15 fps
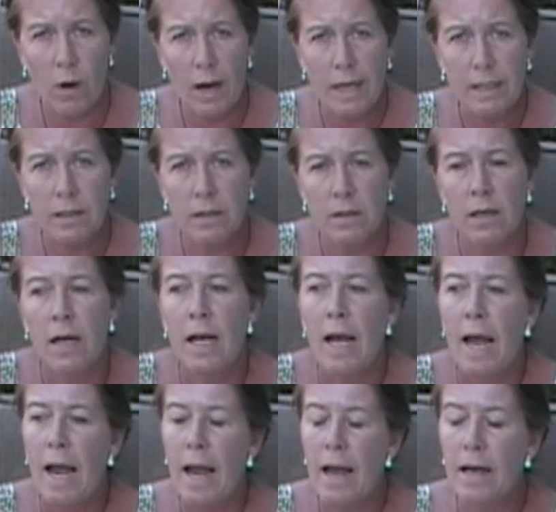wise,
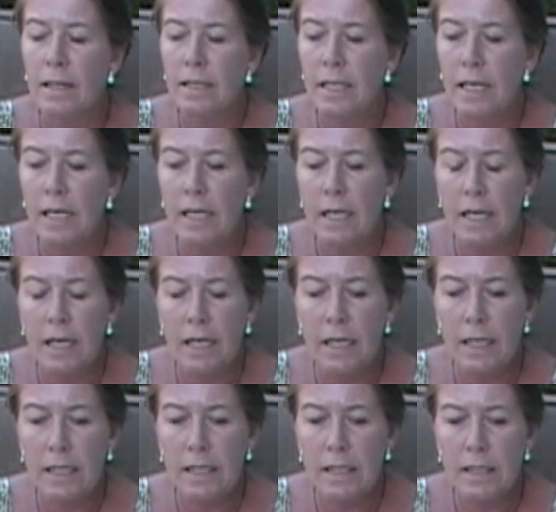and it
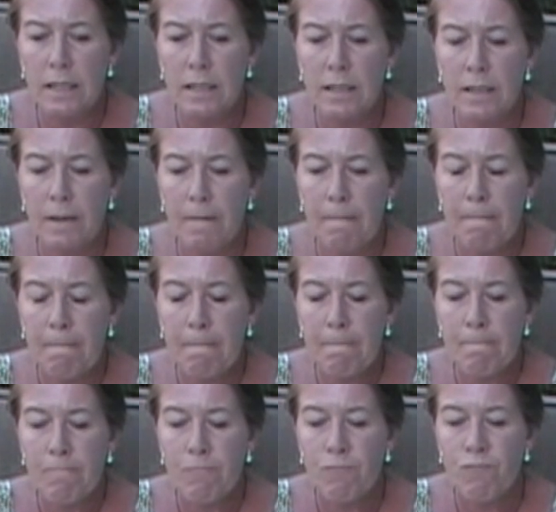is
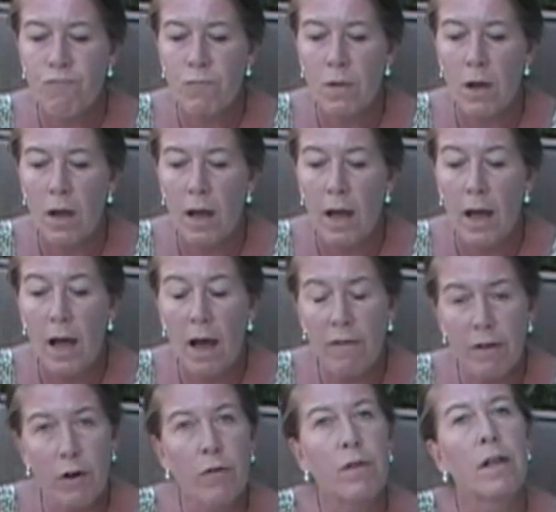
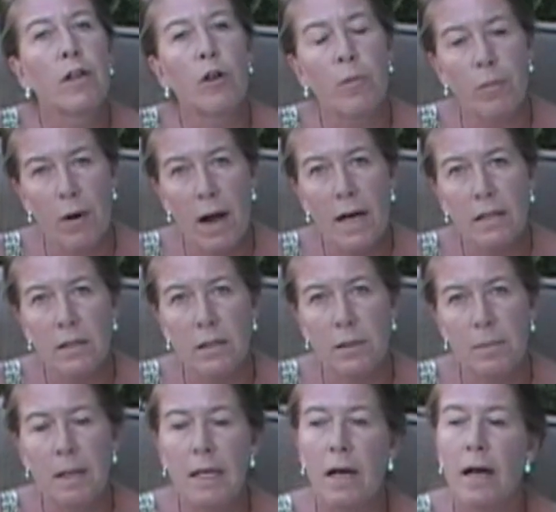heavier than your
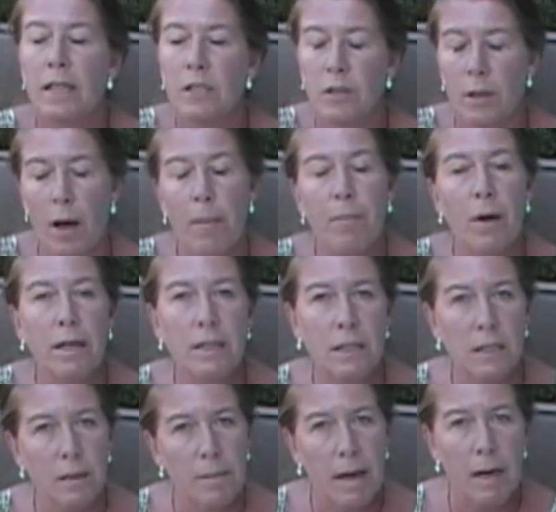breasts because a
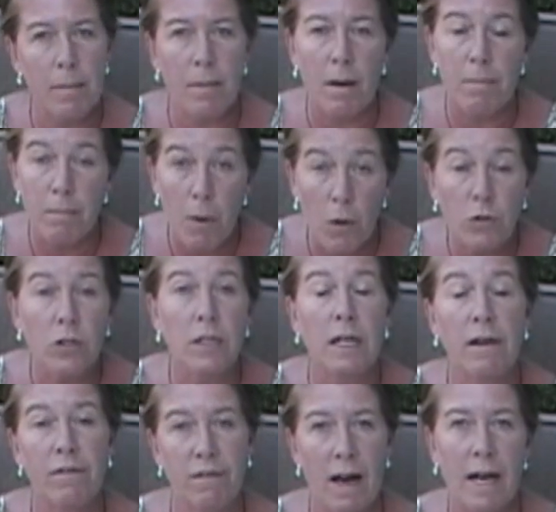breast is made up
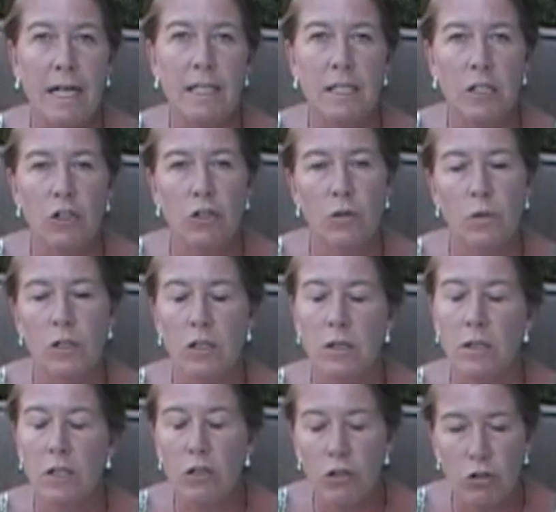mostly of fatty tissue, which
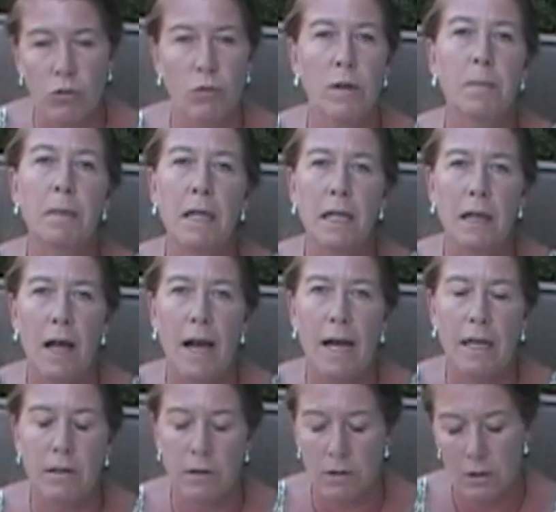is extremely light.